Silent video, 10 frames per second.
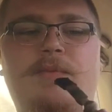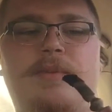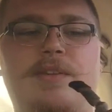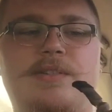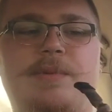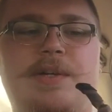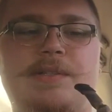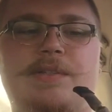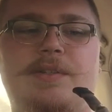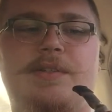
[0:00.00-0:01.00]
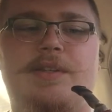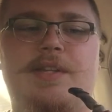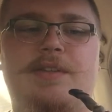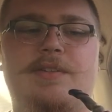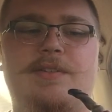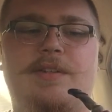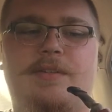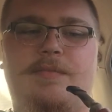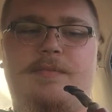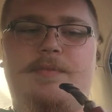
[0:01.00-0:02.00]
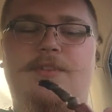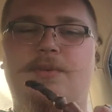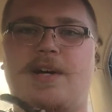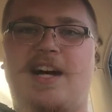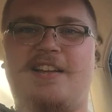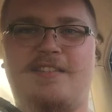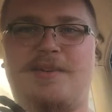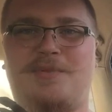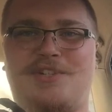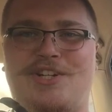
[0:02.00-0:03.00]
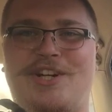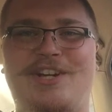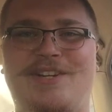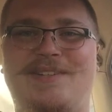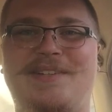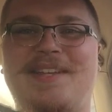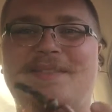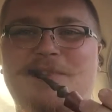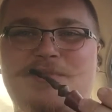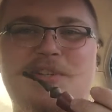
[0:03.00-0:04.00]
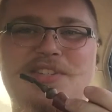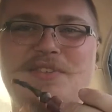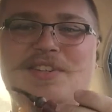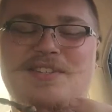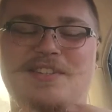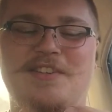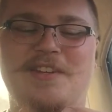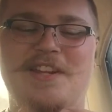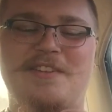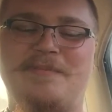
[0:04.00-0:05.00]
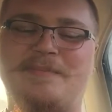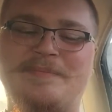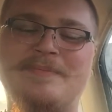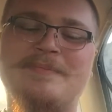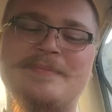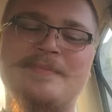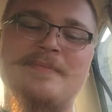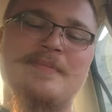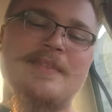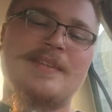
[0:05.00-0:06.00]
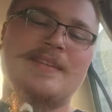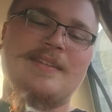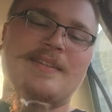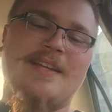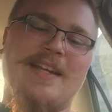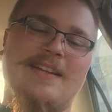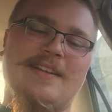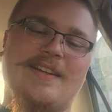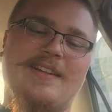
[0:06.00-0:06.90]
with experience you'll learn that there's a too hot temperature, which means you need to slow down. And